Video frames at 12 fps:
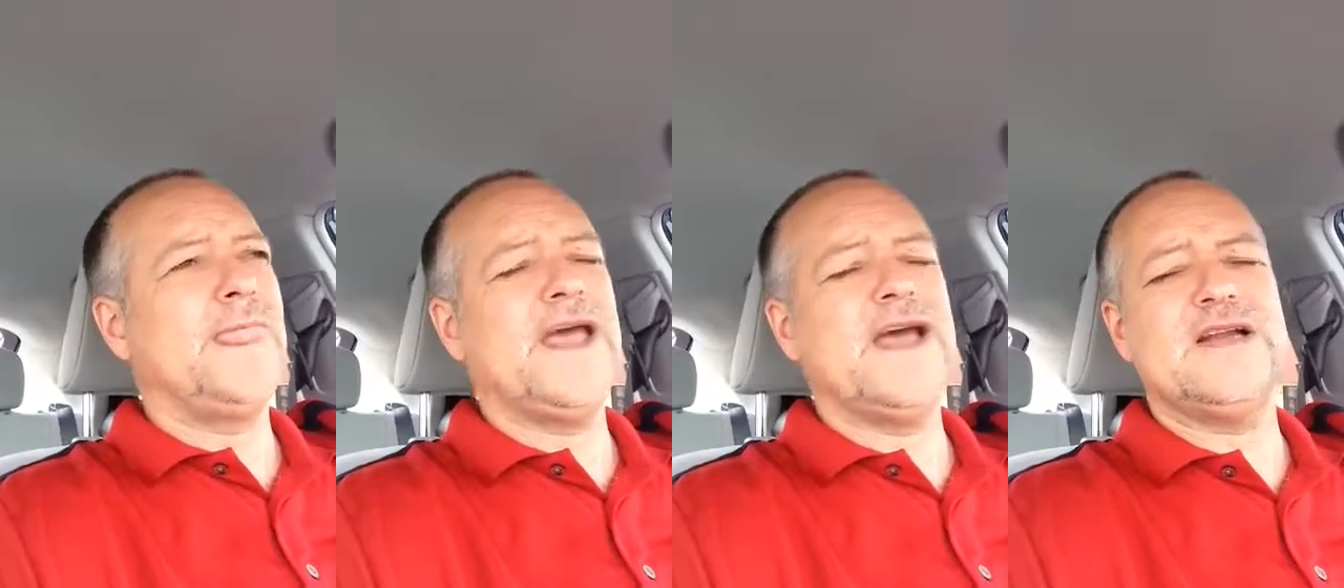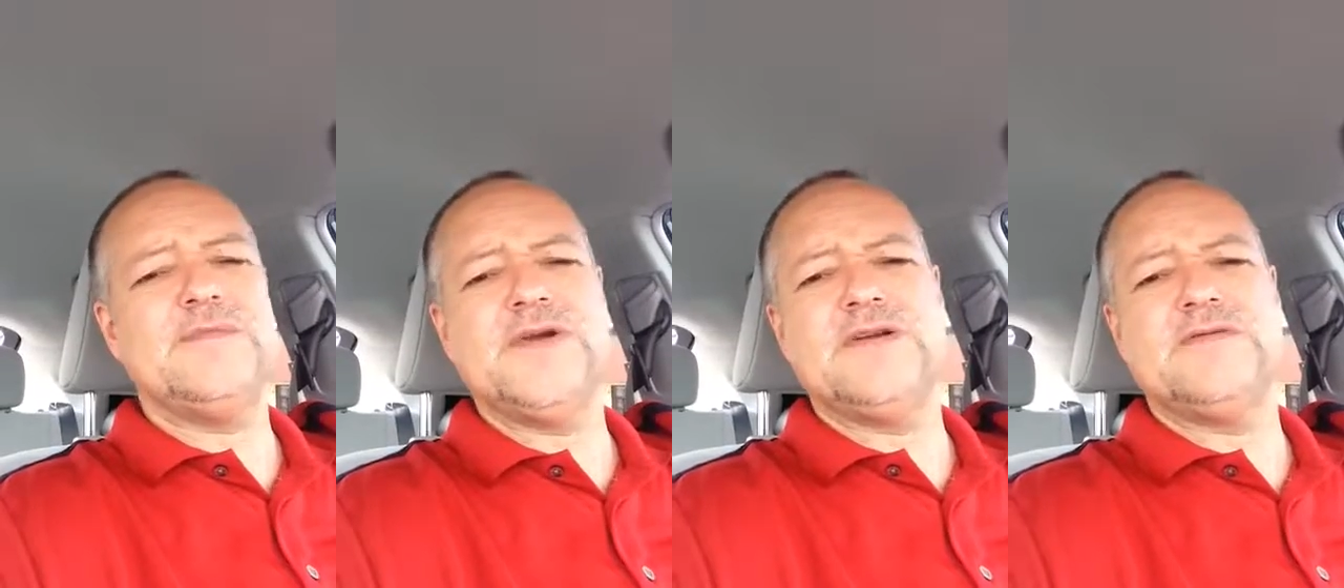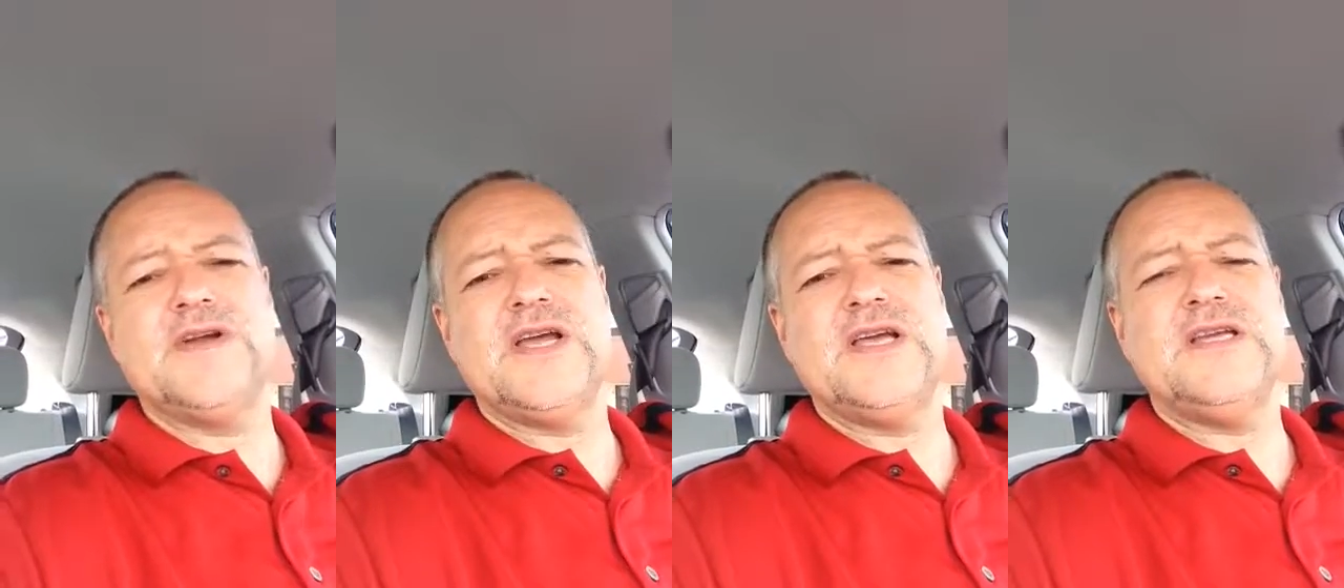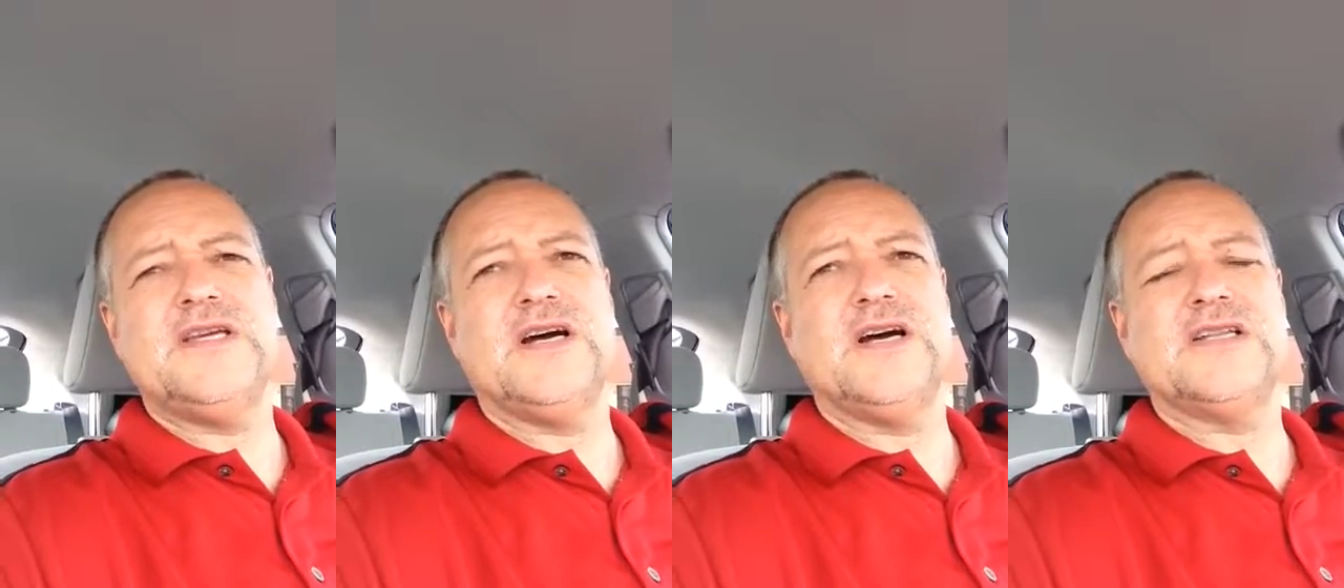add a bit of
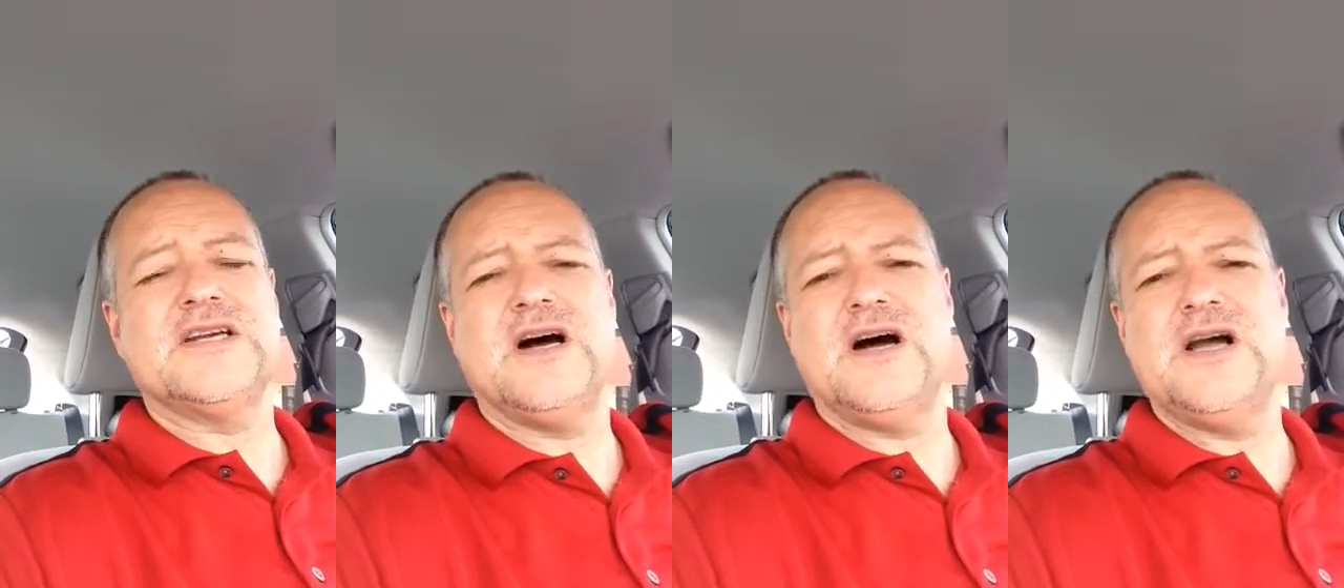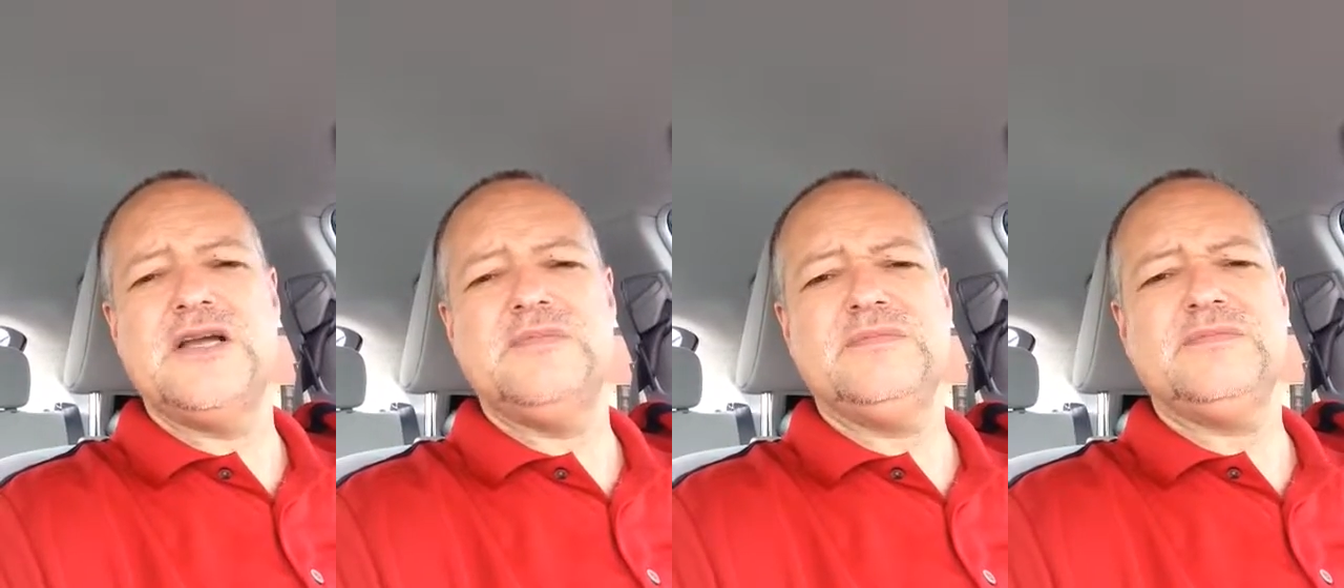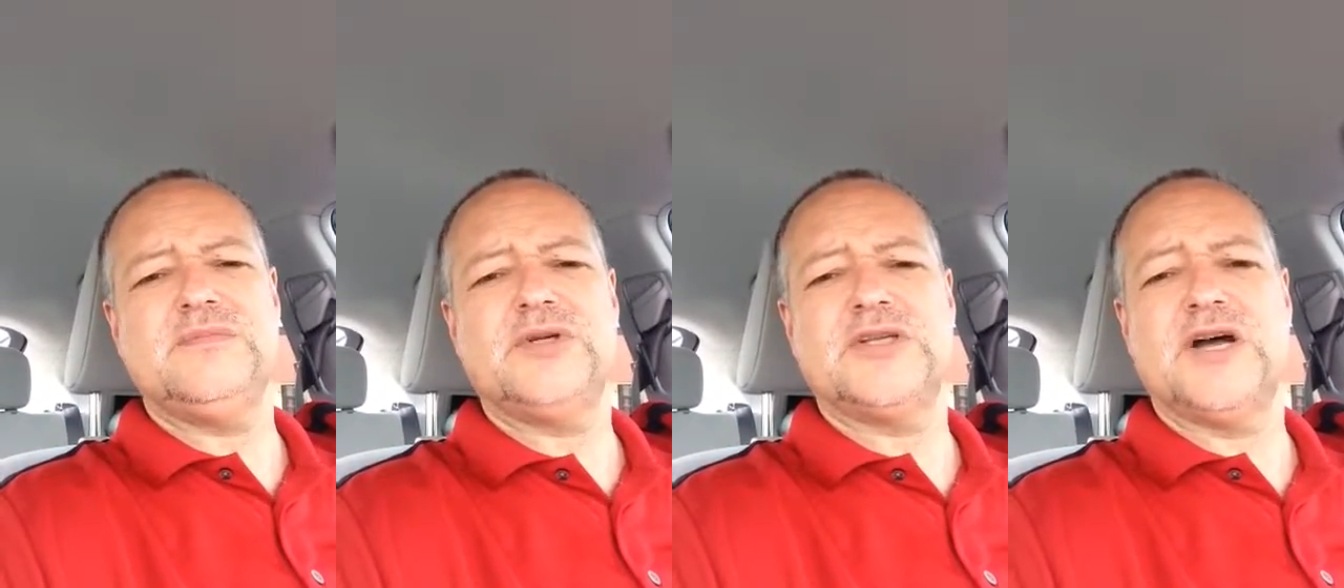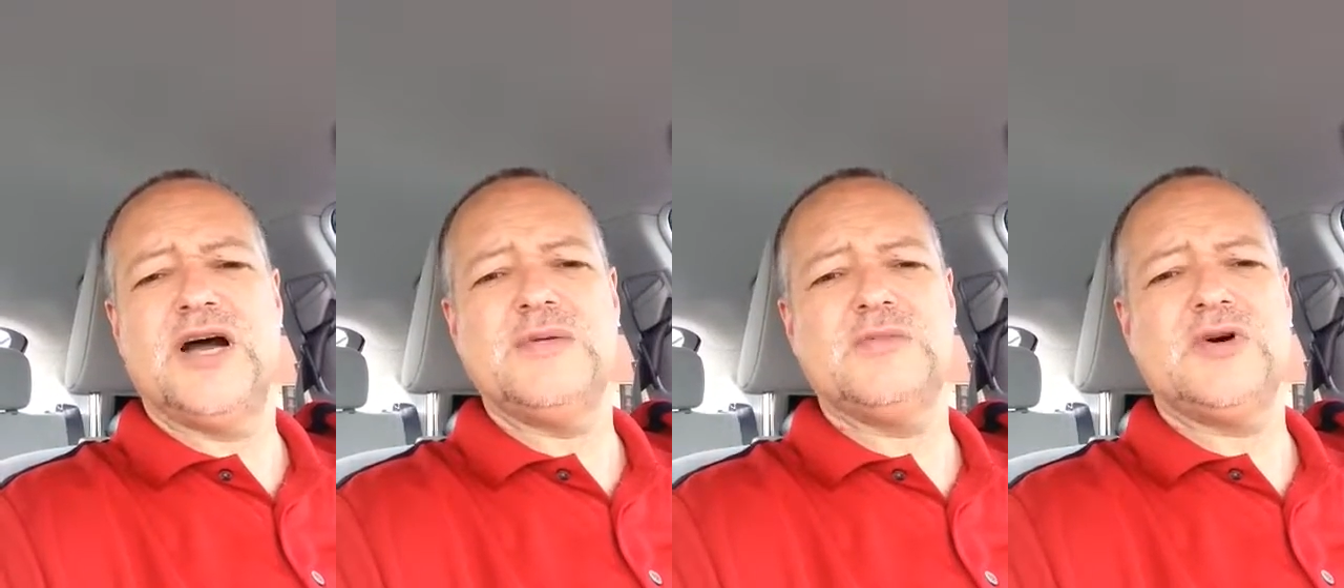a time, put a
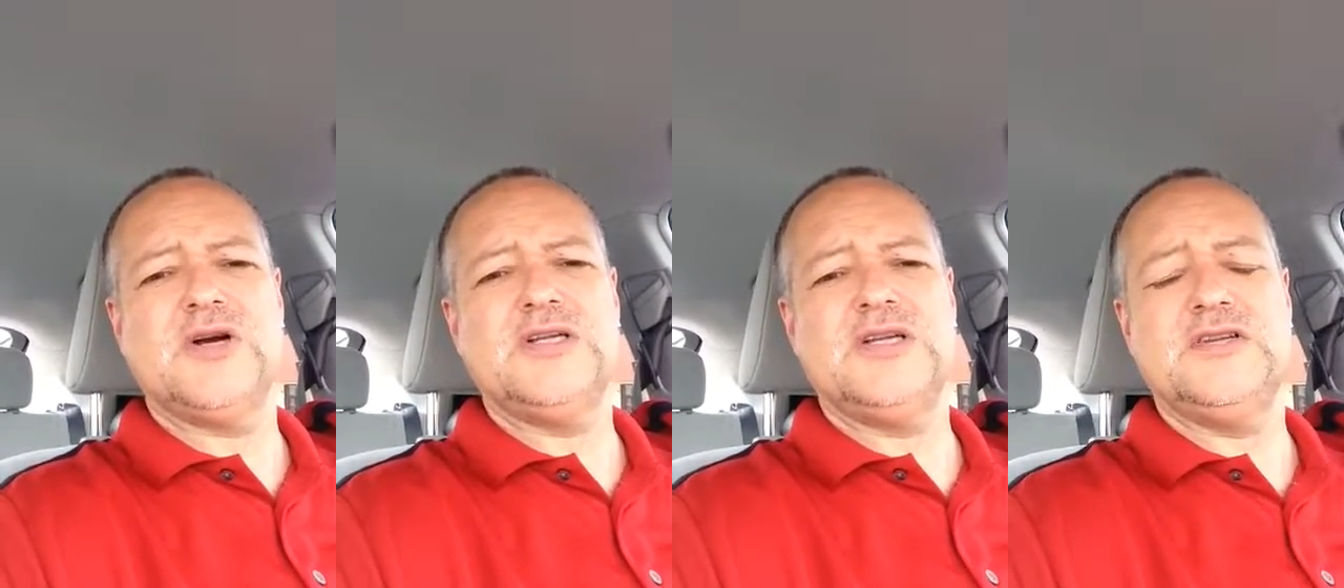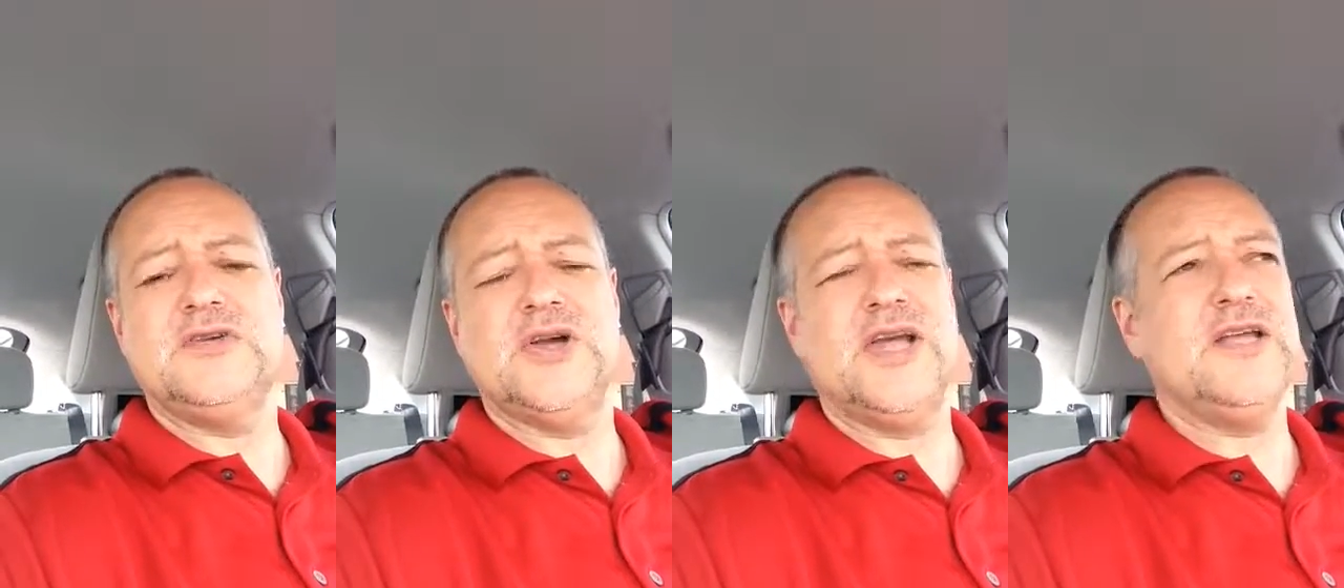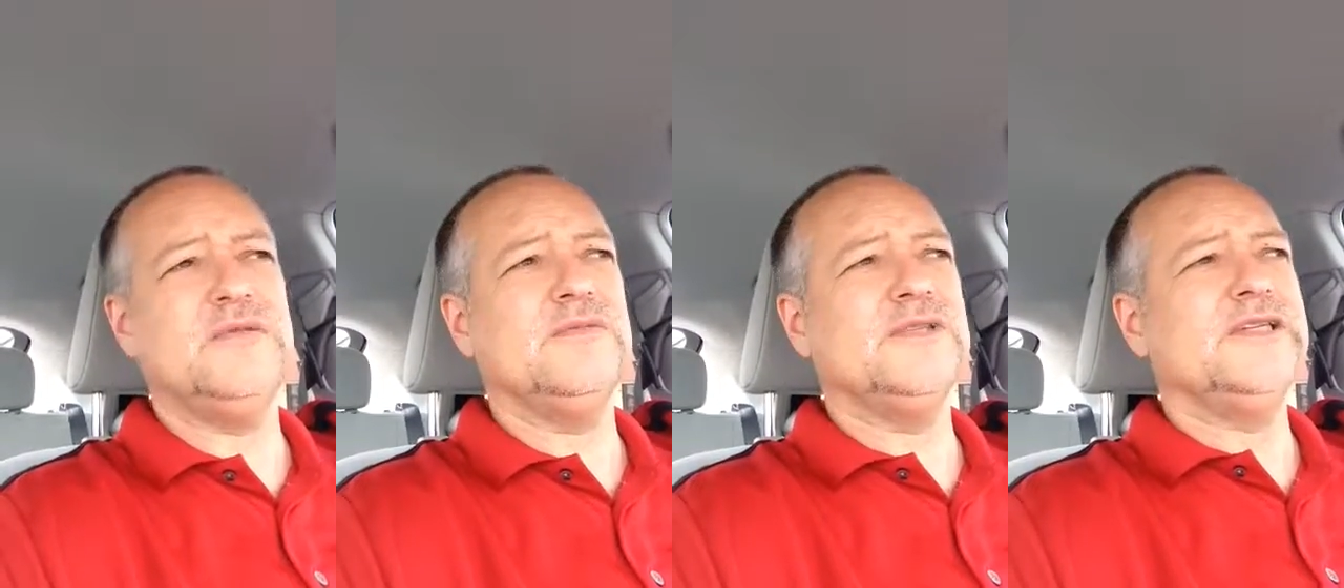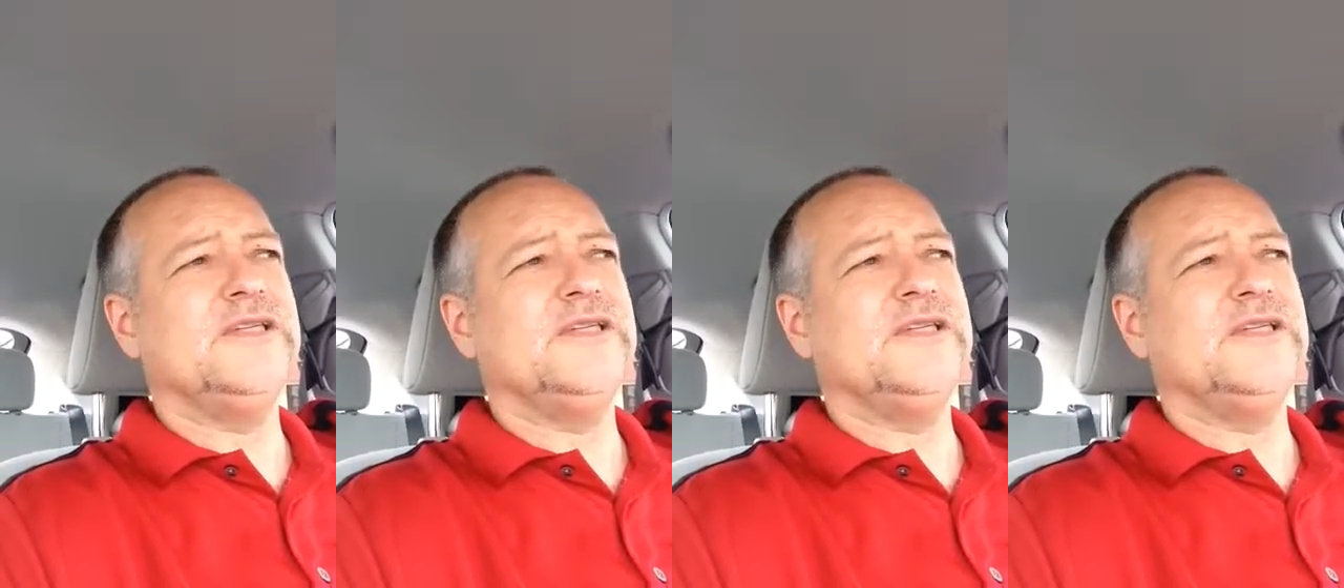timer on in your head